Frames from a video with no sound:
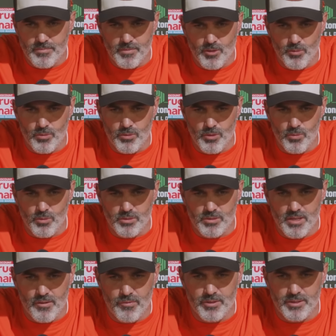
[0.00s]
There were
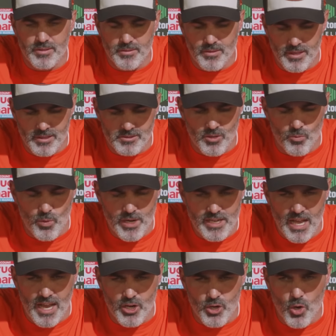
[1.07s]
definitely things that
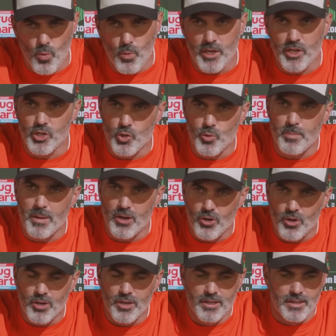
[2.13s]
I know we can do
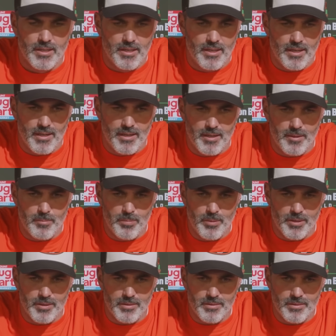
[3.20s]
better,
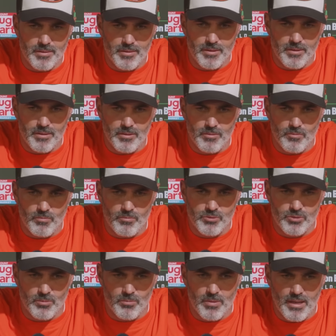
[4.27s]
but
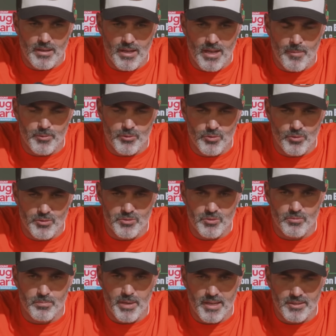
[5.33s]
some opportunities in
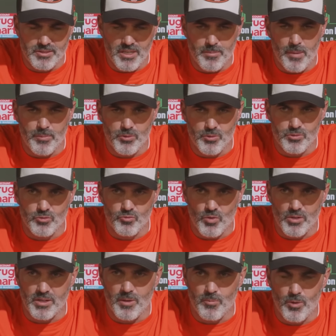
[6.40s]
the pass game, opportunities in the
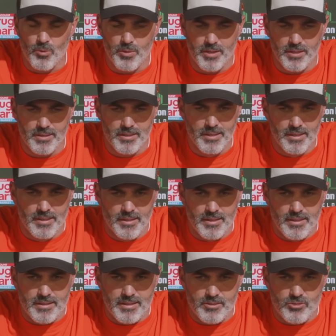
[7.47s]
run game where we can
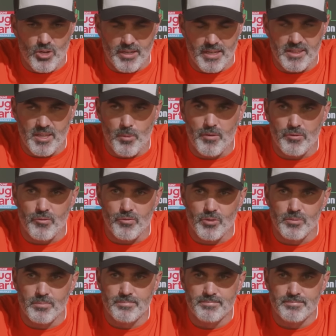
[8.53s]
try and get them off the field.